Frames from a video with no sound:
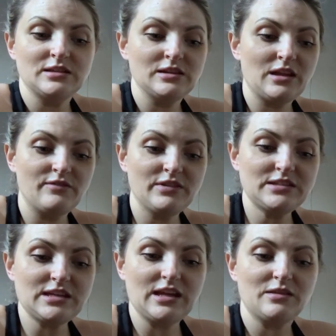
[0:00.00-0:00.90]
lovely
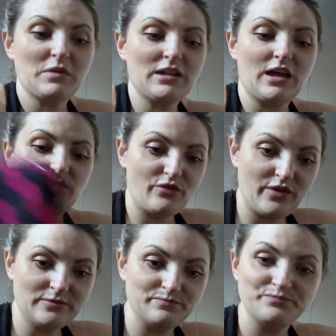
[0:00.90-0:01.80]
day in my life.
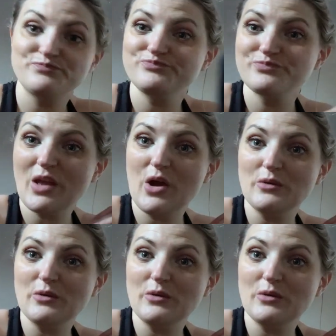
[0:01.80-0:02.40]
All